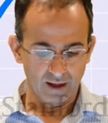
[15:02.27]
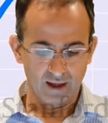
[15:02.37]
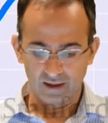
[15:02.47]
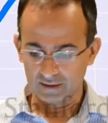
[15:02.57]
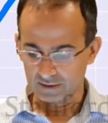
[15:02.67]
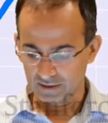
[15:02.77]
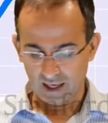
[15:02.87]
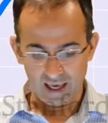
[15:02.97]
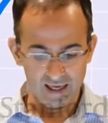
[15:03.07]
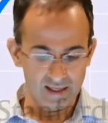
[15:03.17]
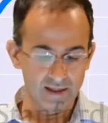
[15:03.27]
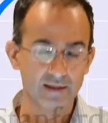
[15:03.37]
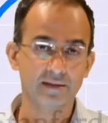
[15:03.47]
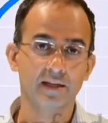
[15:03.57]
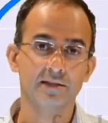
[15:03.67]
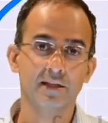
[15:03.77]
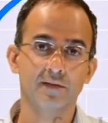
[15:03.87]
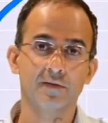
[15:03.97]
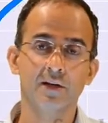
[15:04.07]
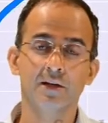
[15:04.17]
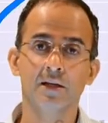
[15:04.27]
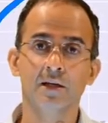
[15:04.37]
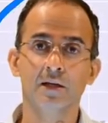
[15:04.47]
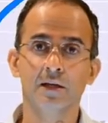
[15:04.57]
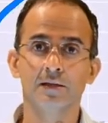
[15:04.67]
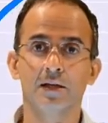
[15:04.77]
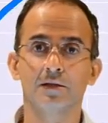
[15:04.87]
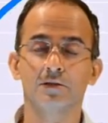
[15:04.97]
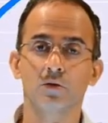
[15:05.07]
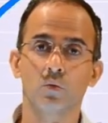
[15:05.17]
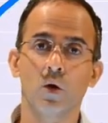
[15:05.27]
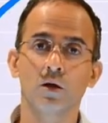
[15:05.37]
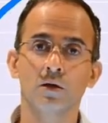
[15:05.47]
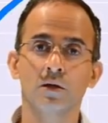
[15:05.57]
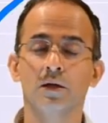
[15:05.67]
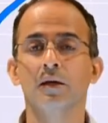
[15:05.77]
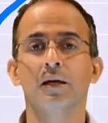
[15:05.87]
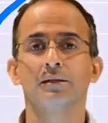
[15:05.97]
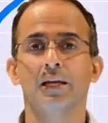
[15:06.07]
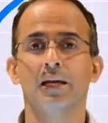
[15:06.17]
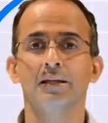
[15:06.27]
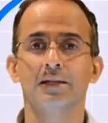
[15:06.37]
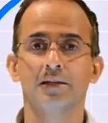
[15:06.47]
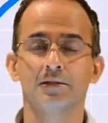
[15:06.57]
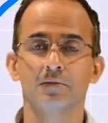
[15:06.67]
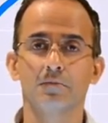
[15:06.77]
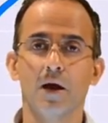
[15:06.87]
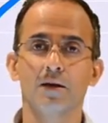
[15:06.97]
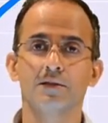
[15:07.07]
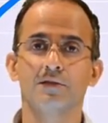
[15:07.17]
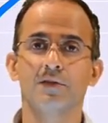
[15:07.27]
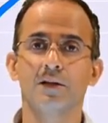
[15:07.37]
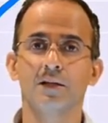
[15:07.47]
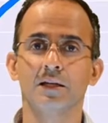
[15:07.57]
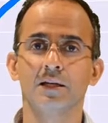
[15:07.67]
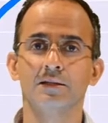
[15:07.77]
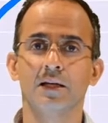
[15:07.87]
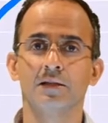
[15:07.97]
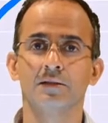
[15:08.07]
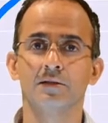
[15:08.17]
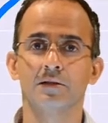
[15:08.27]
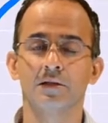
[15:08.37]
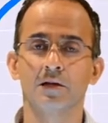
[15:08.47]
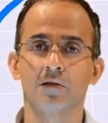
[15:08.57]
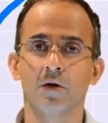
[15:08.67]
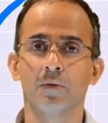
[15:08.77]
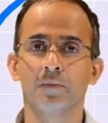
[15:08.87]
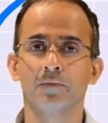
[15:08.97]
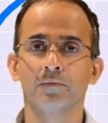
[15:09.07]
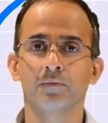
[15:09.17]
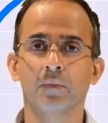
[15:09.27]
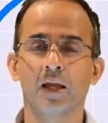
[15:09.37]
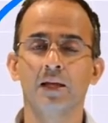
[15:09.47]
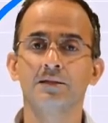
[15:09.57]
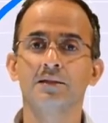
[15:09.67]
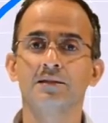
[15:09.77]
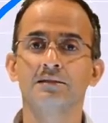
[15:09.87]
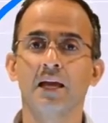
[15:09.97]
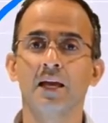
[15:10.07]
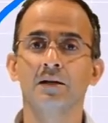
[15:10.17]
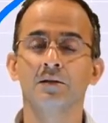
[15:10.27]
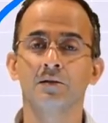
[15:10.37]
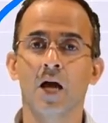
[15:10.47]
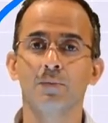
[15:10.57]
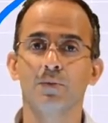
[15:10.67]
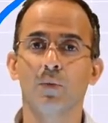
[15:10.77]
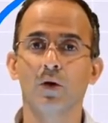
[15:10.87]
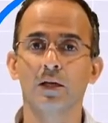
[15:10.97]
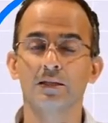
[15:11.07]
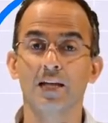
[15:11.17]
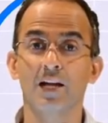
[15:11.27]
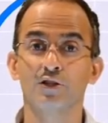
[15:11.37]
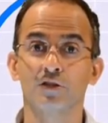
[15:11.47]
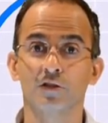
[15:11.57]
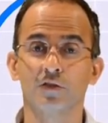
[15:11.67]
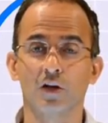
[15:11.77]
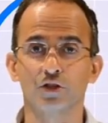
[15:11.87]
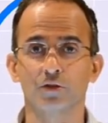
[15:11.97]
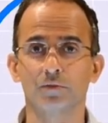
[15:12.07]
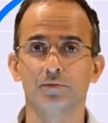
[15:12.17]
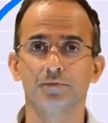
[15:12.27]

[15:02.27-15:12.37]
As a tends to infinity, it tends to one. As a tends to minus infinity, it tends to zero. It's a scaled hyperbolic tangent function.